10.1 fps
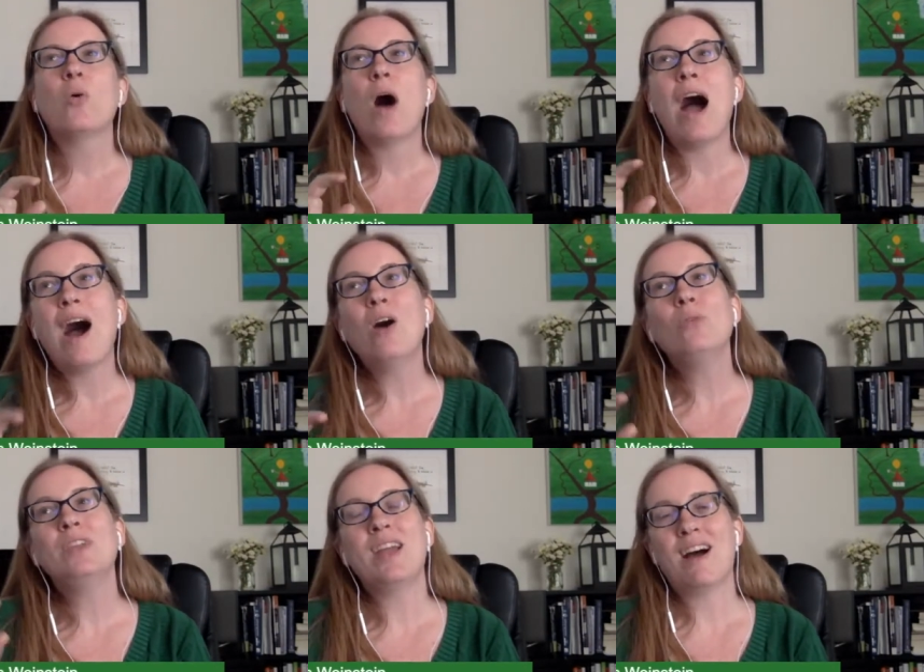
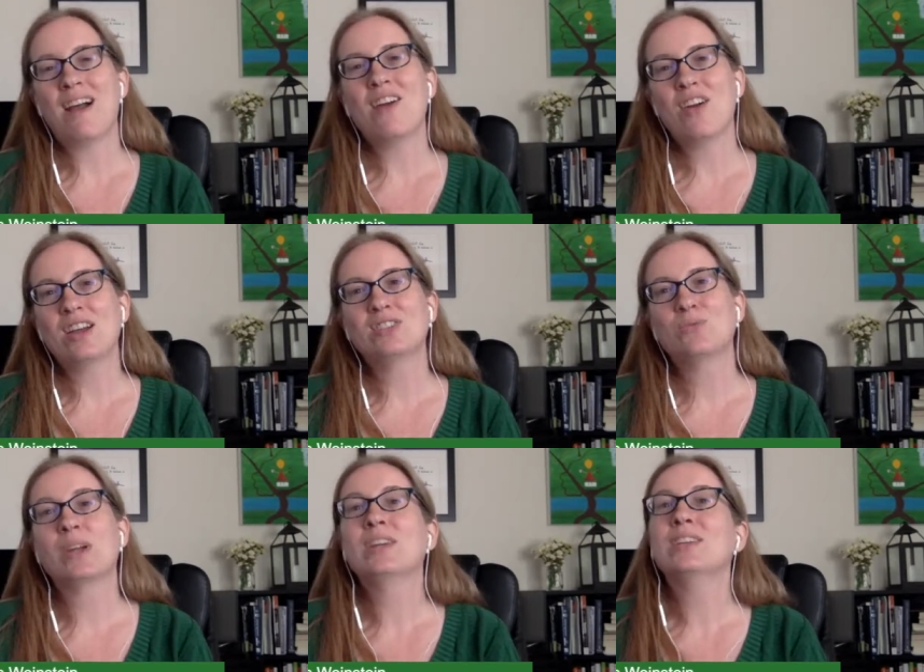how the
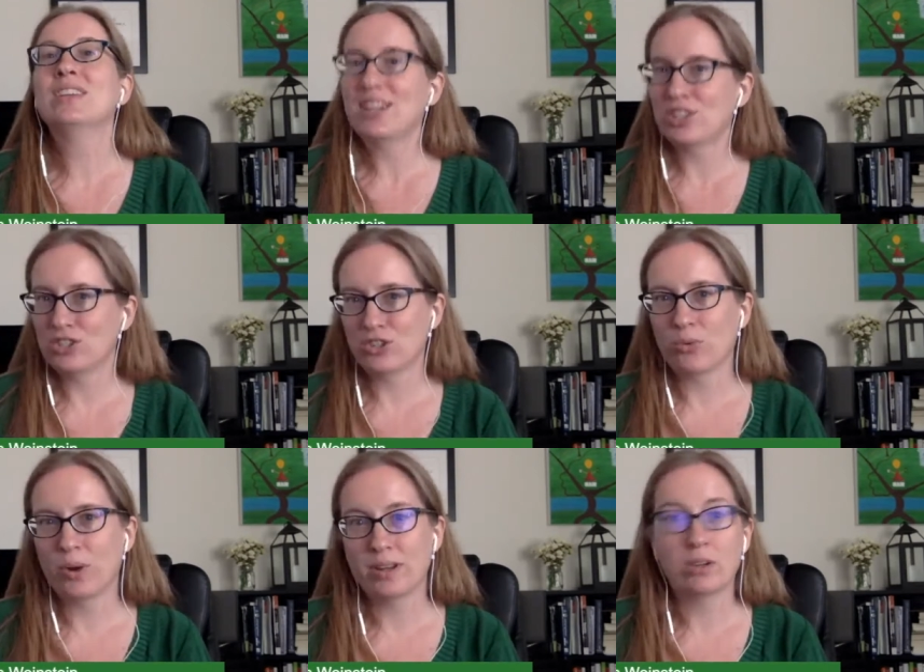IRS regulations are
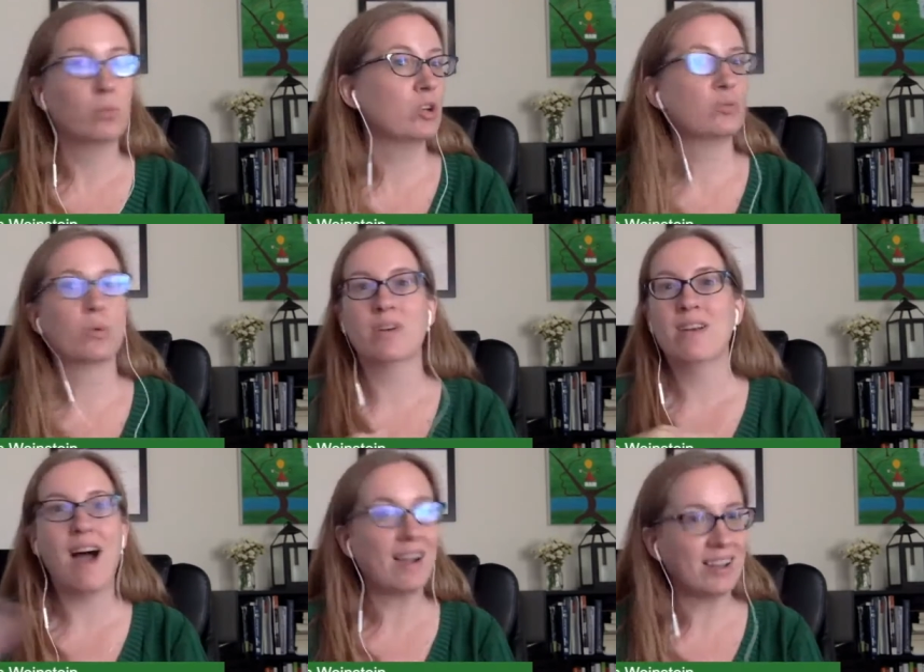written, which we're
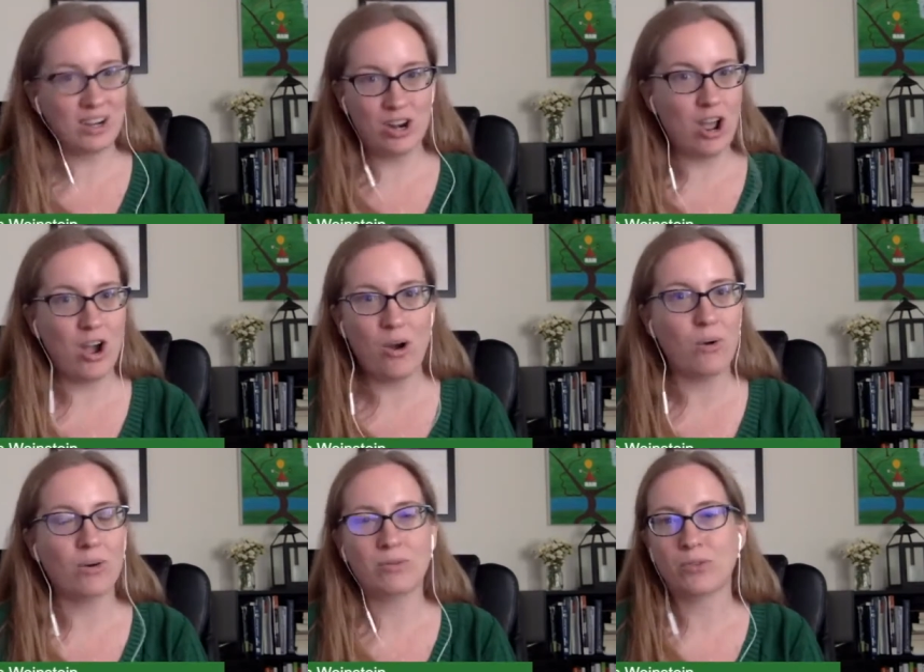not going to
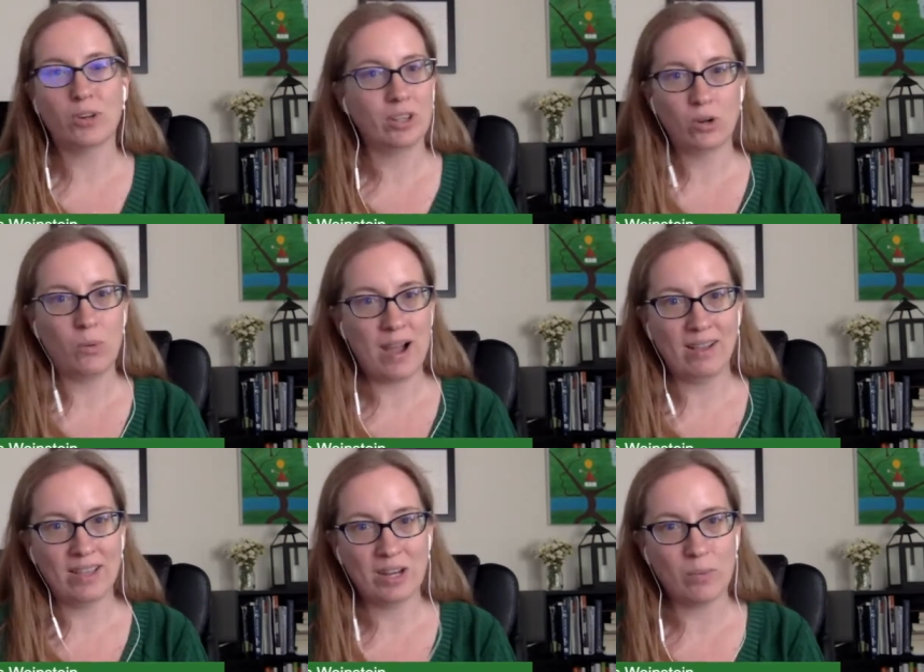know for a little
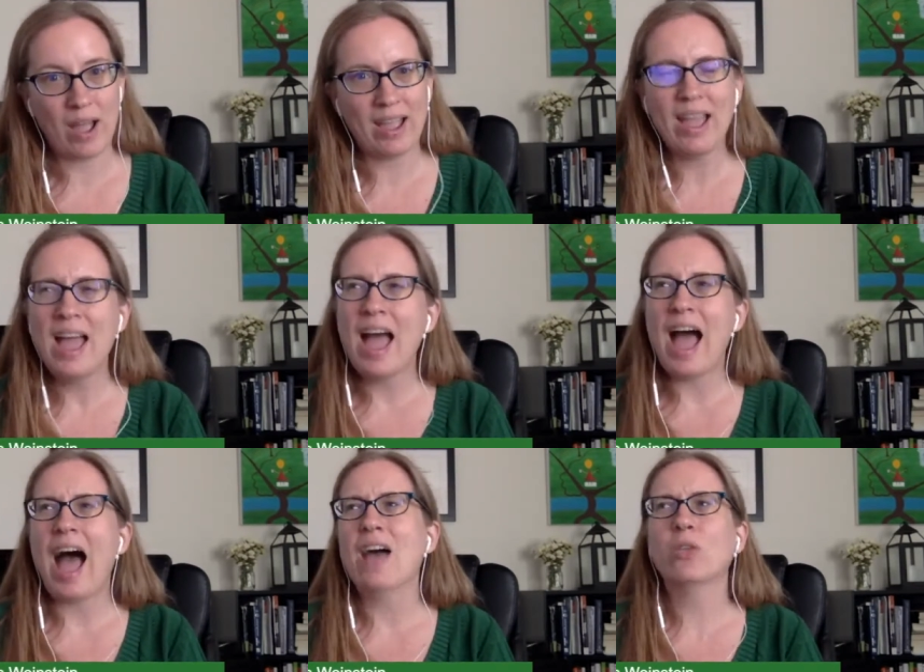while anyway.
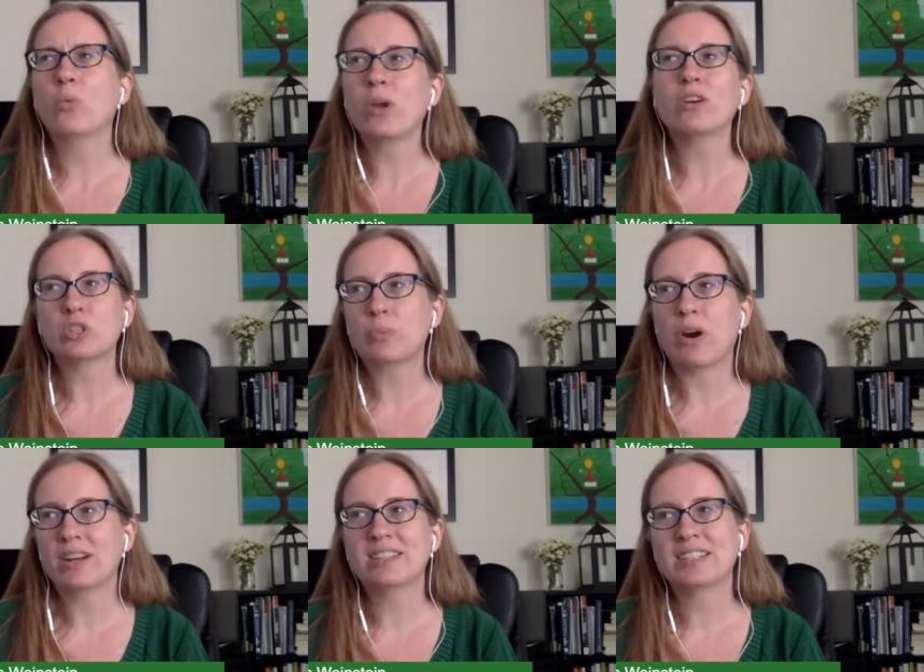And the weirdest
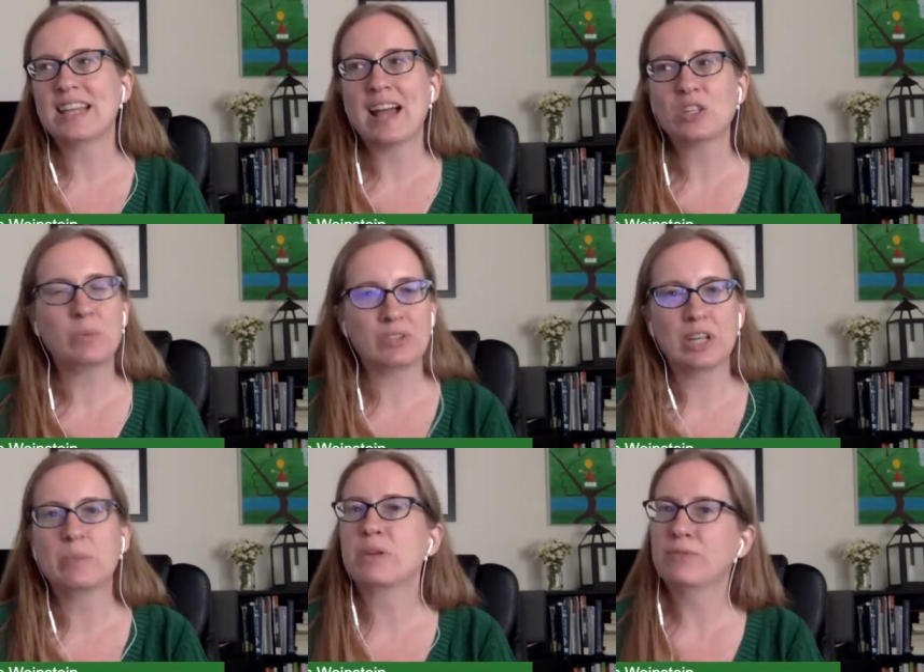part is the tax bill is going
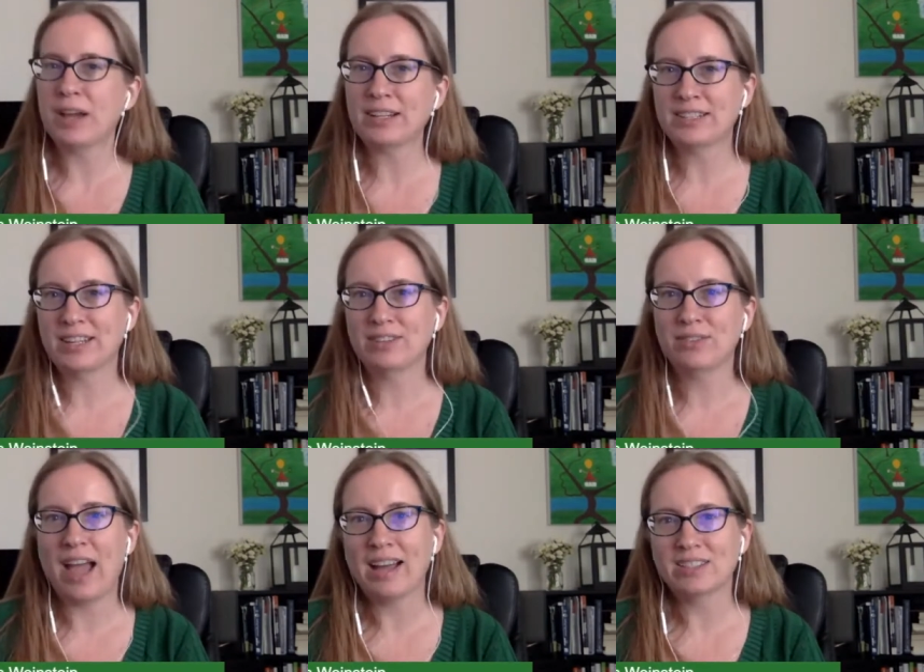to be effective
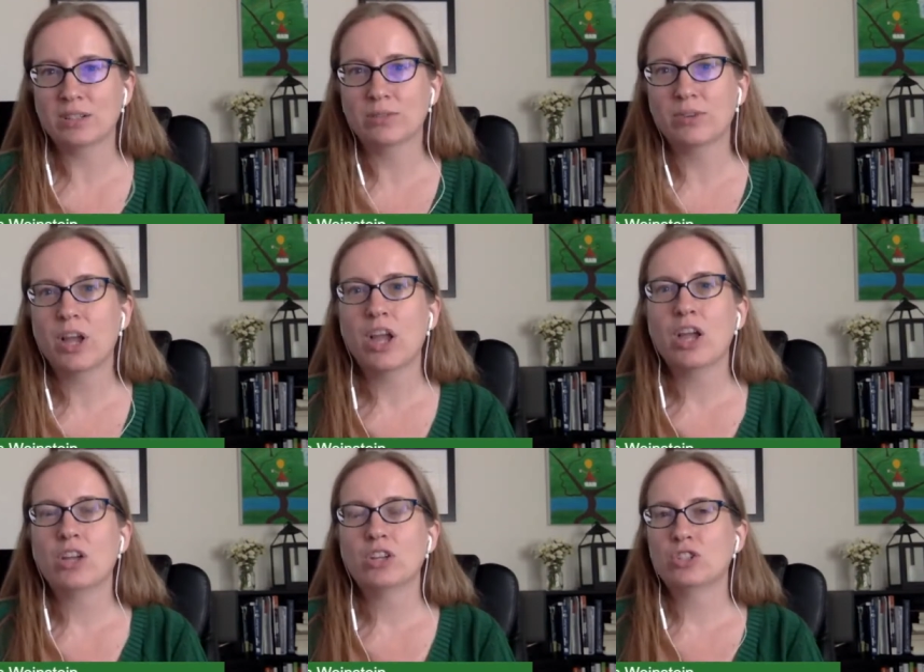as of
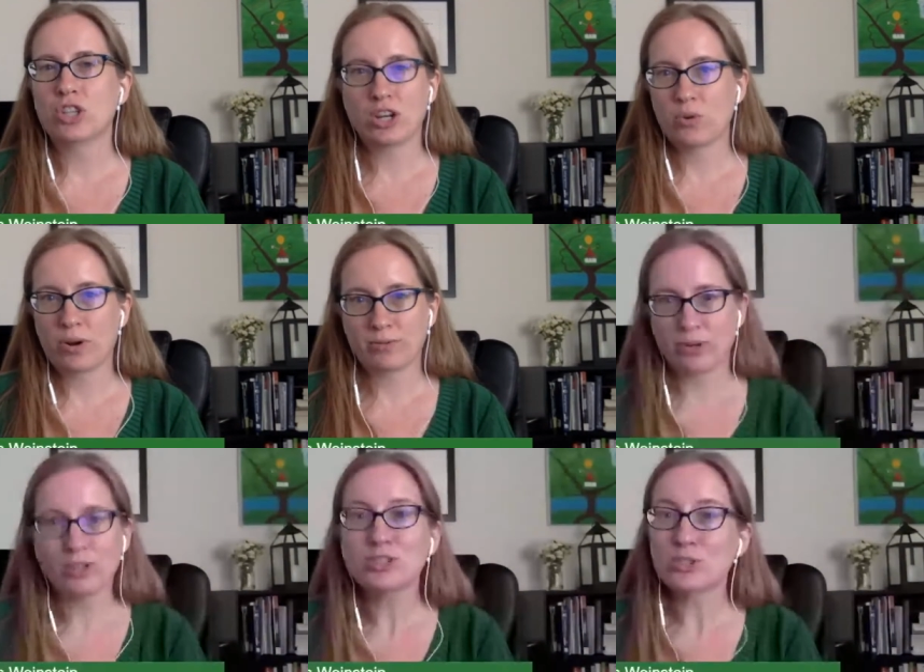January
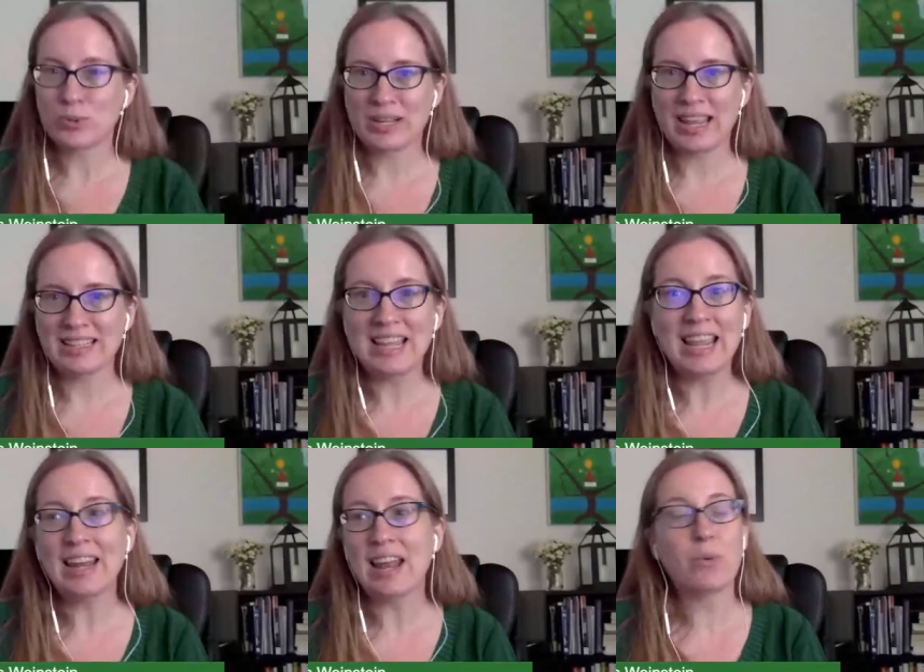1st,
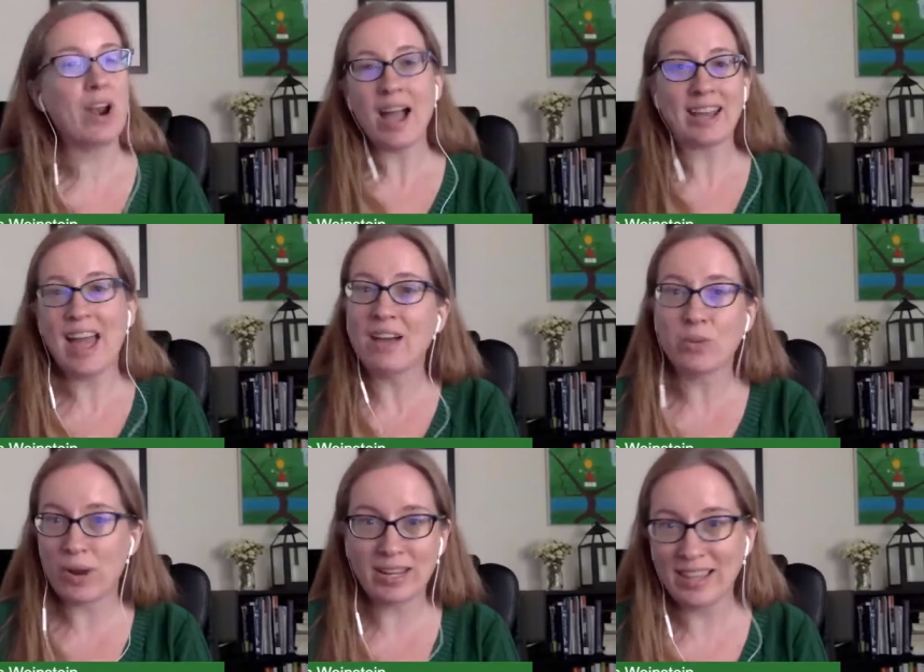2018, and we're not going to have
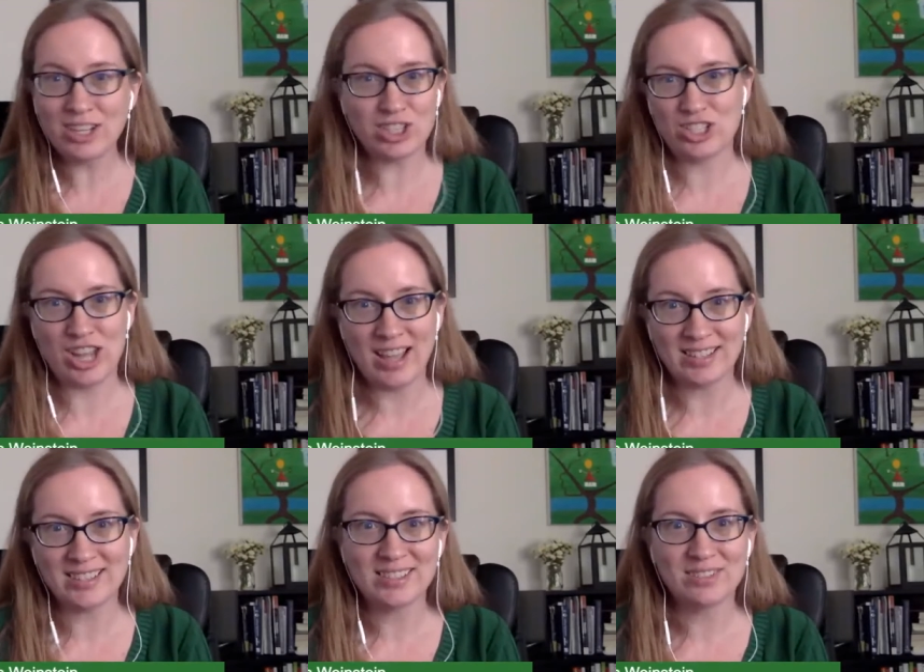the regulations yet
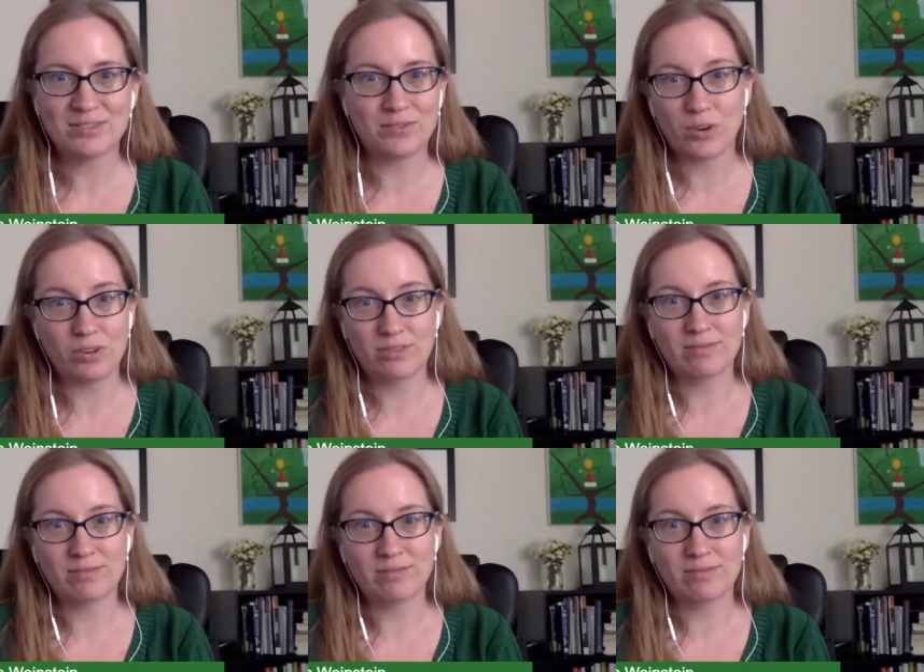for